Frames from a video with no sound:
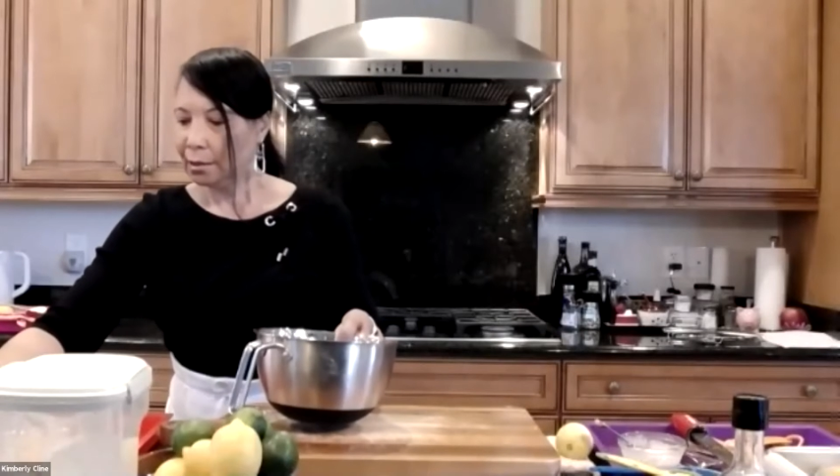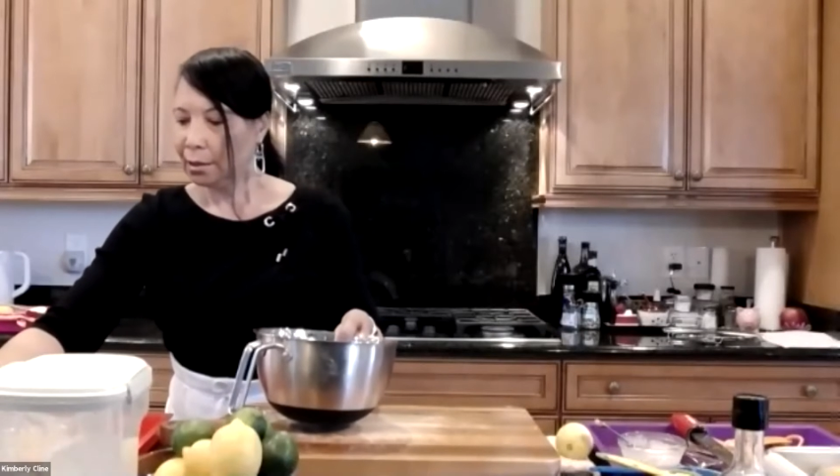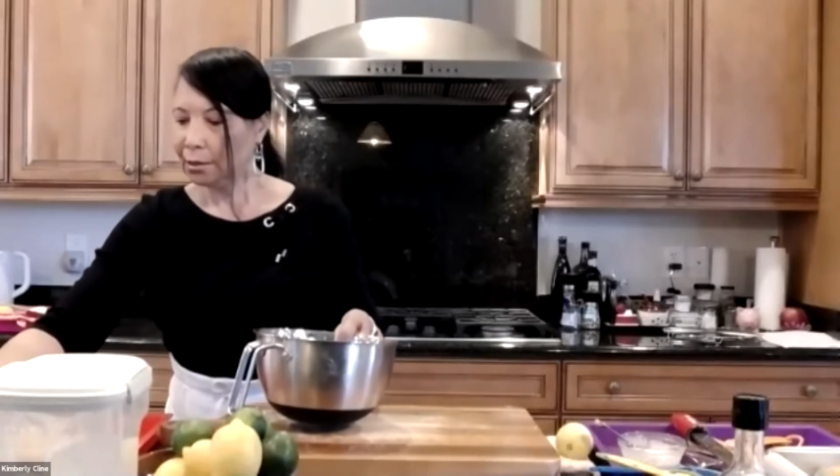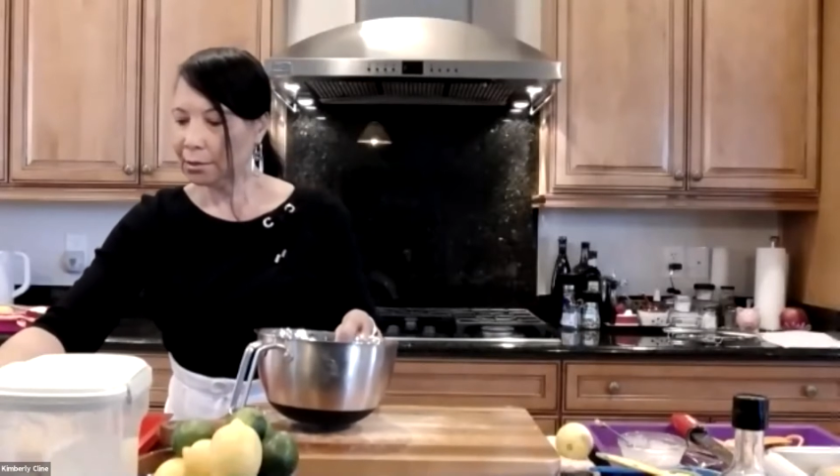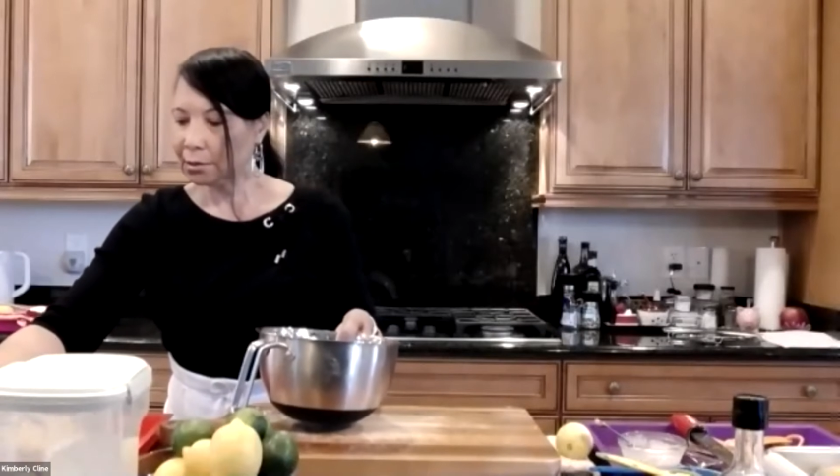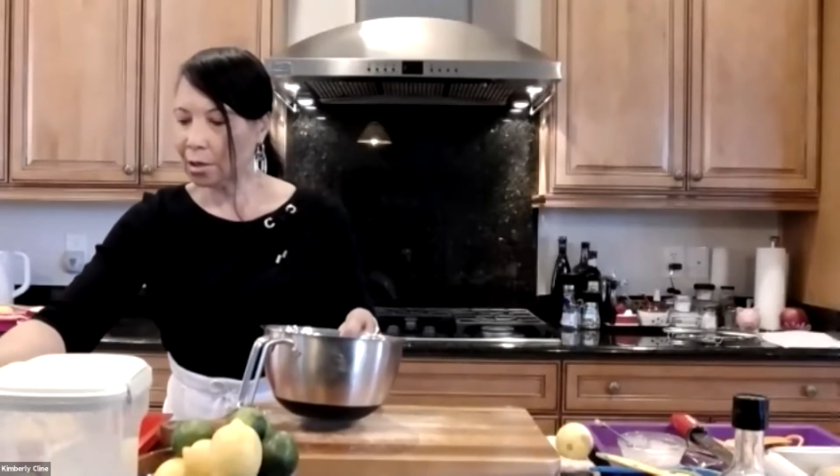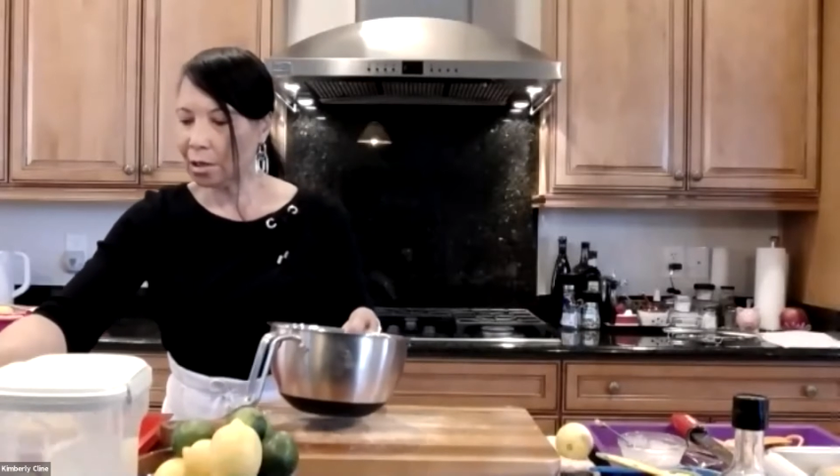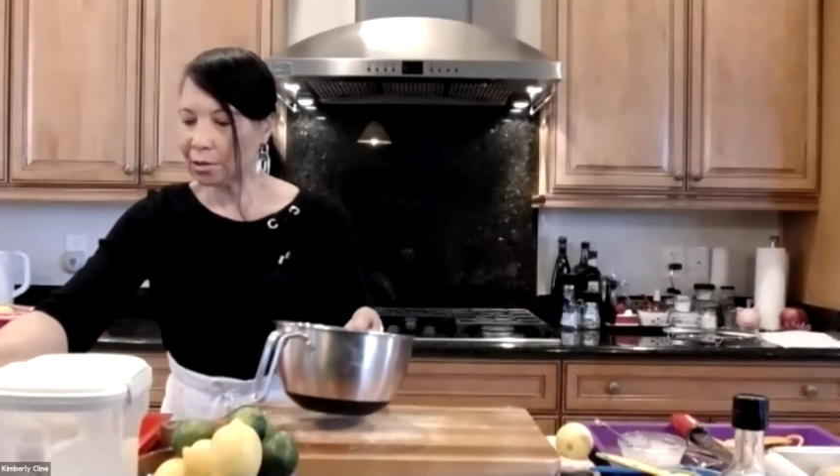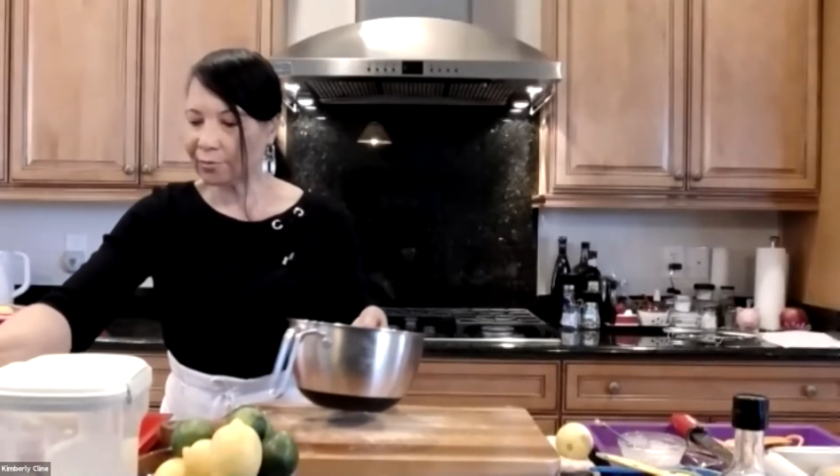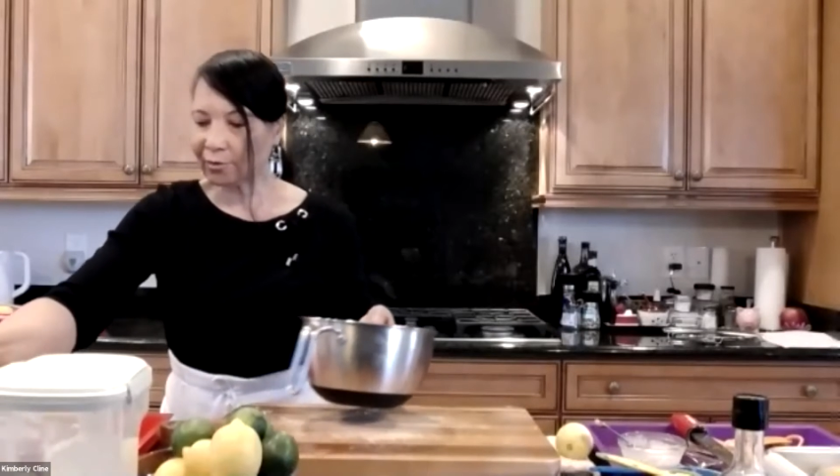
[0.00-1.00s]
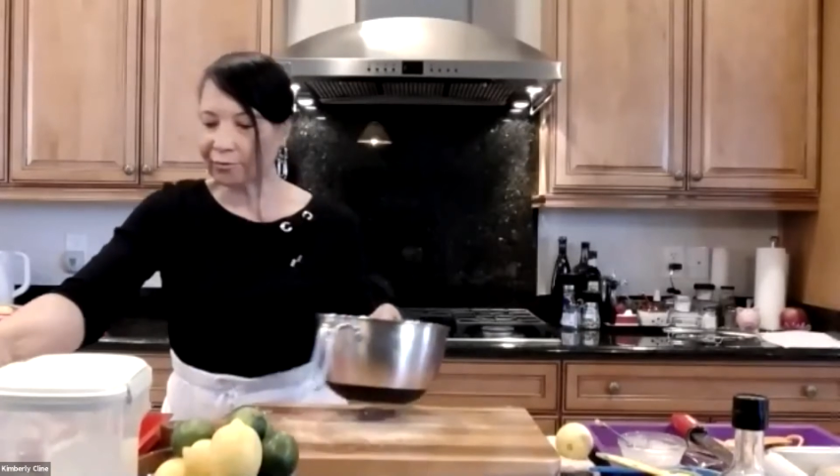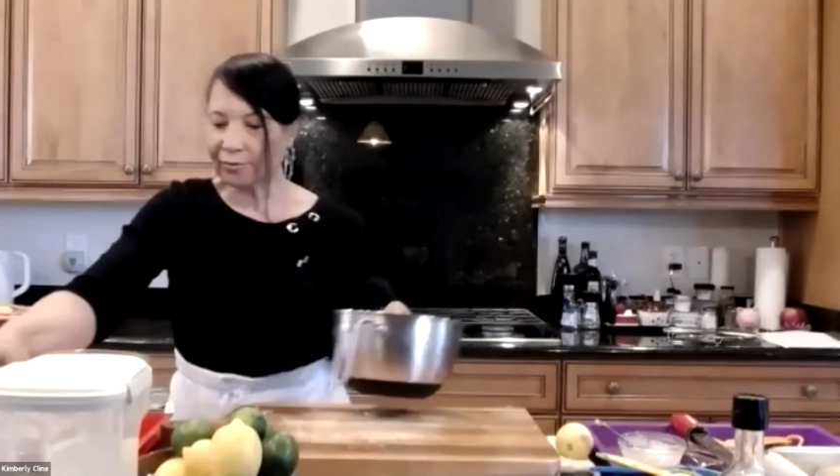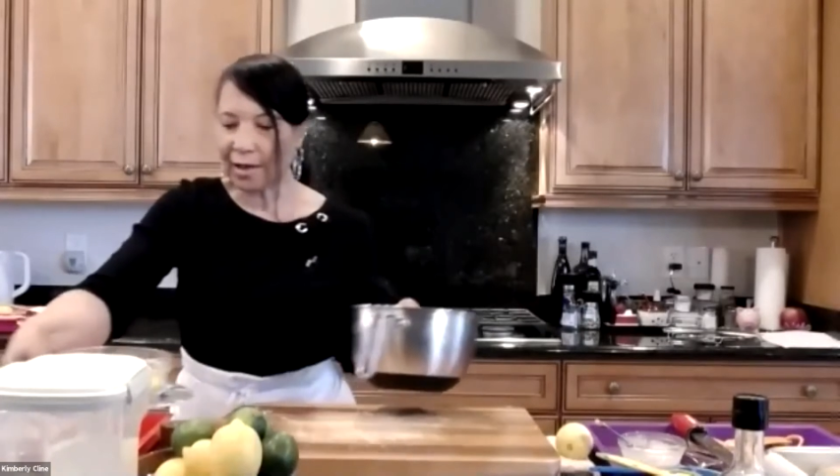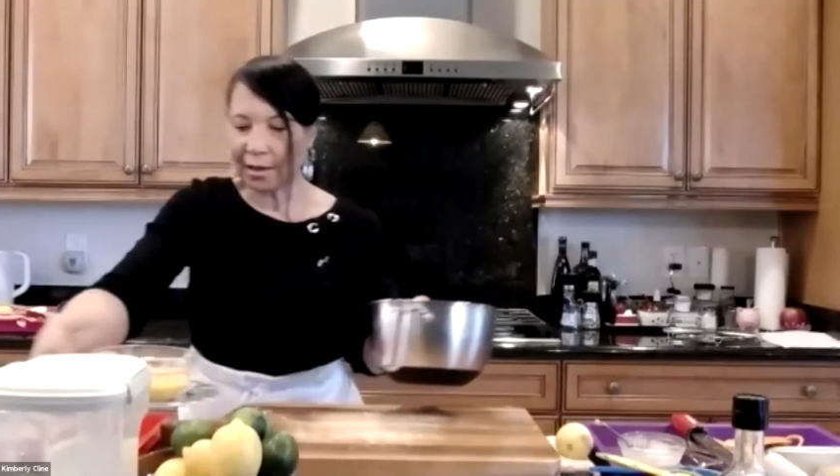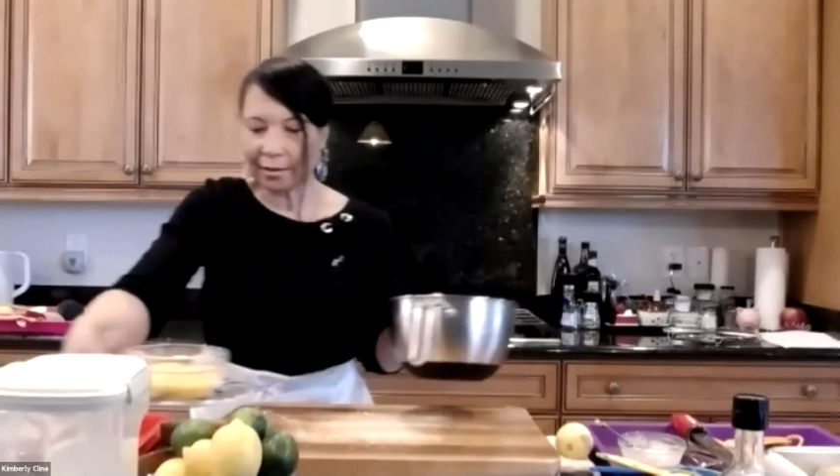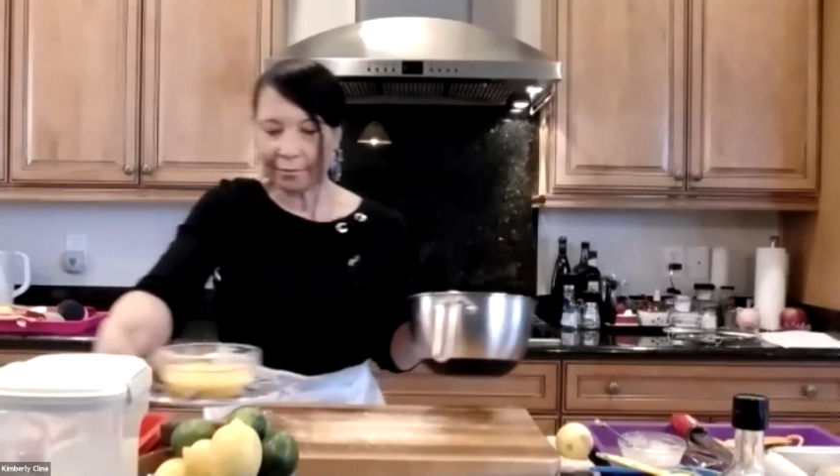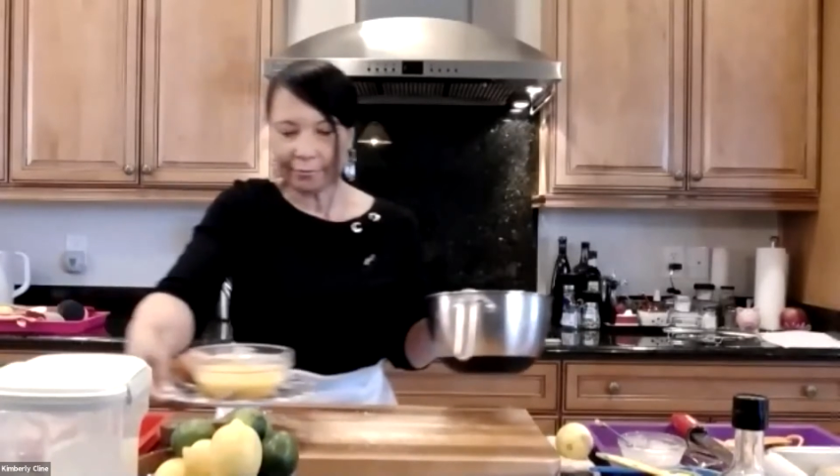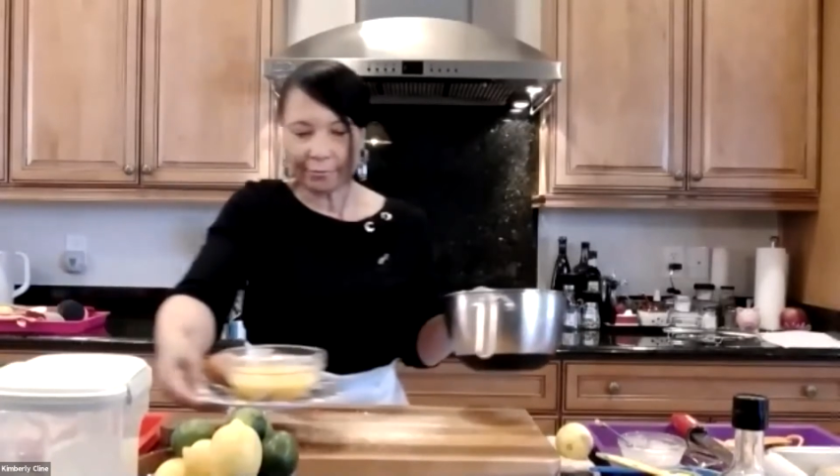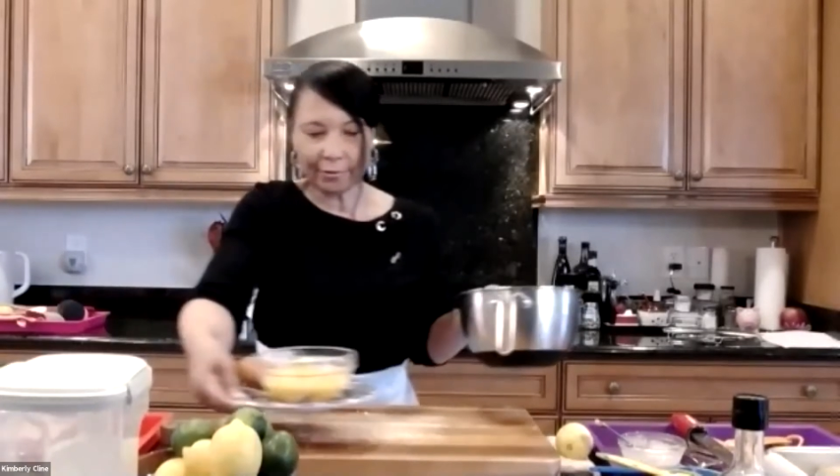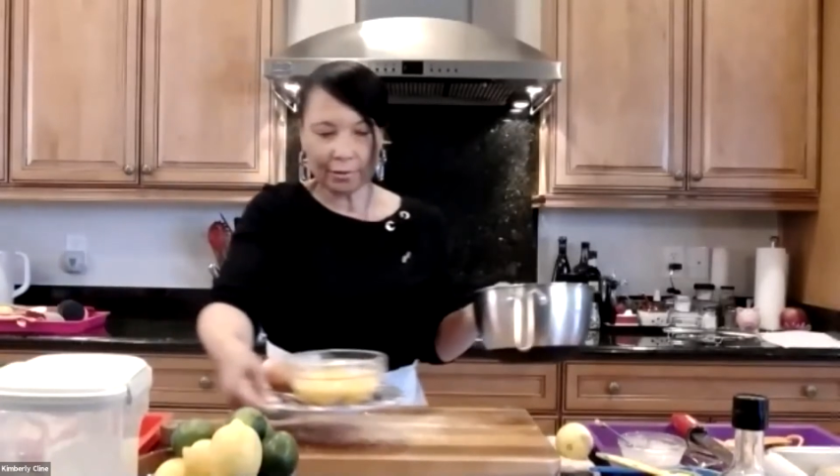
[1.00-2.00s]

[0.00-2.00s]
It calls for 5